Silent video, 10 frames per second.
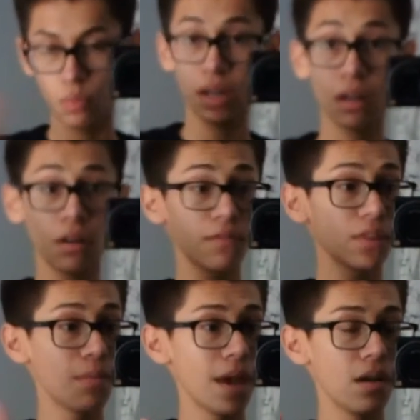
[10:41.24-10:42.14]
I'm waiting on
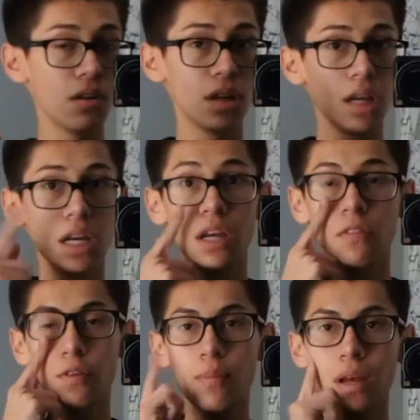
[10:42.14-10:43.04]
for mail
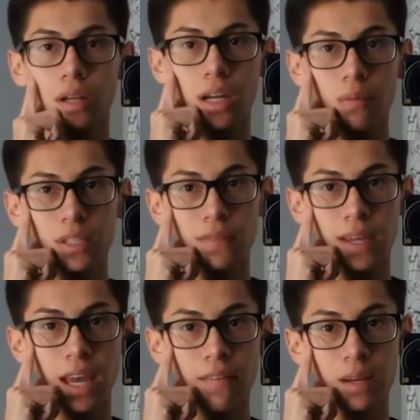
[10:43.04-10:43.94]
to come, see if I
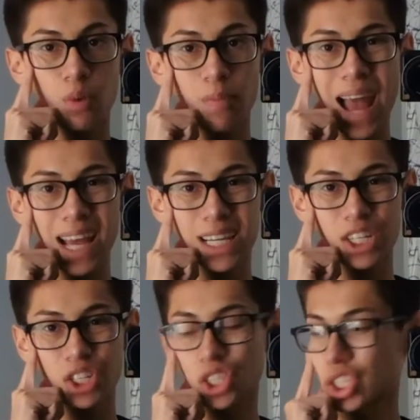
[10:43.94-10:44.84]
have any more
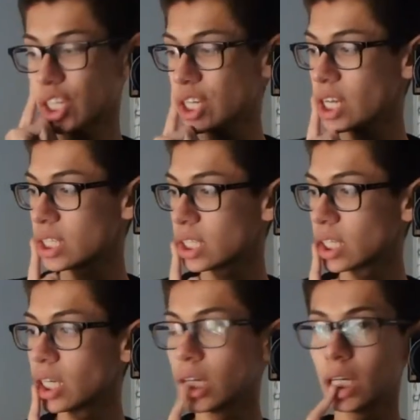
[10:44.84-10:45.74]
packages. And yes,
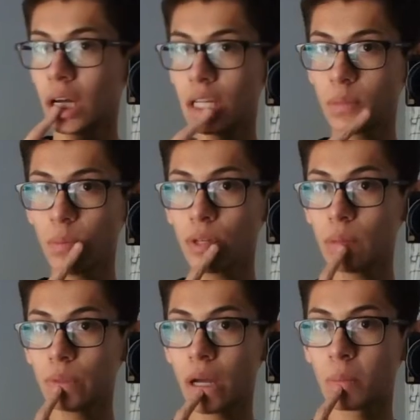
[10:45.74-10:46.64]
I should put
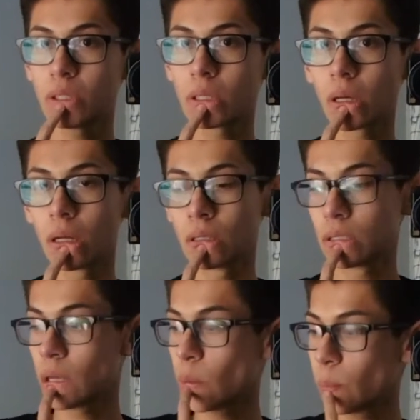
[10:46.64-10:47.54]
some chapstick on.
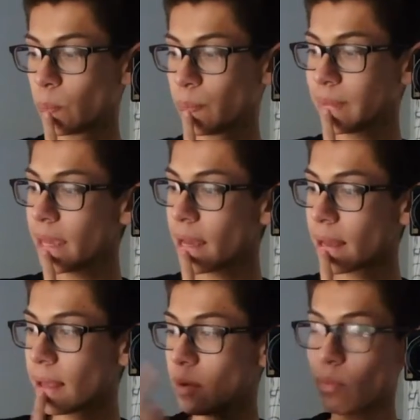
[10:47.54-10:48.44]
So yeah,
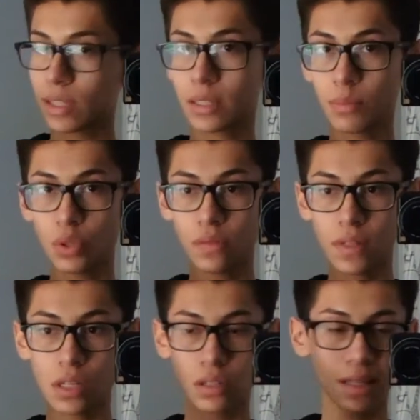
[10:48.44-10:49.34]
watch some
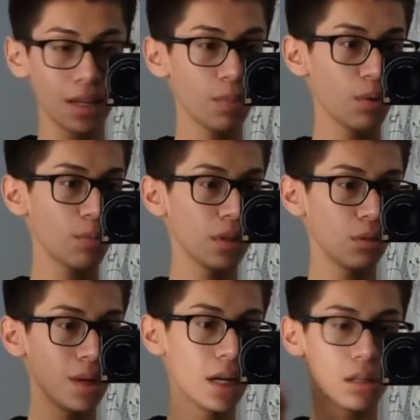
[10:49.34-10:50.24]
YouTube videos, clean up my room a
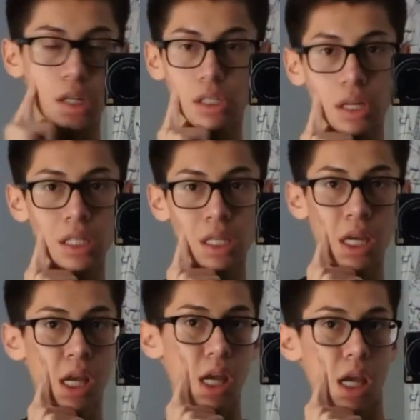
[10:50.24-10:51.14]
little bit, and I'll talk to you guys
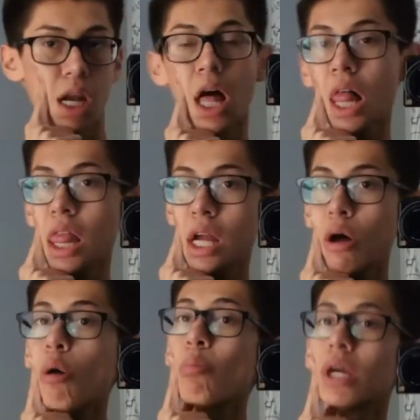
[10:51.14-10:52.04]
in a
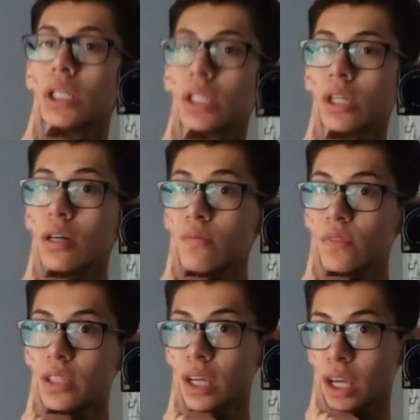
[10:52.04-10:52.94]
little bit.
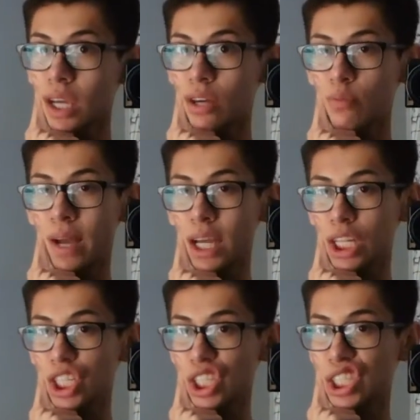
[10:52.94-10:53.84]
Hopefully I get new
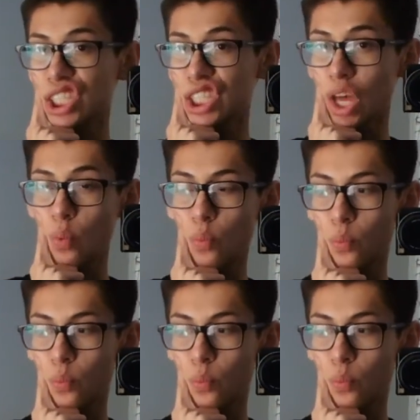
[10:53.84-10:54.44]
packages. So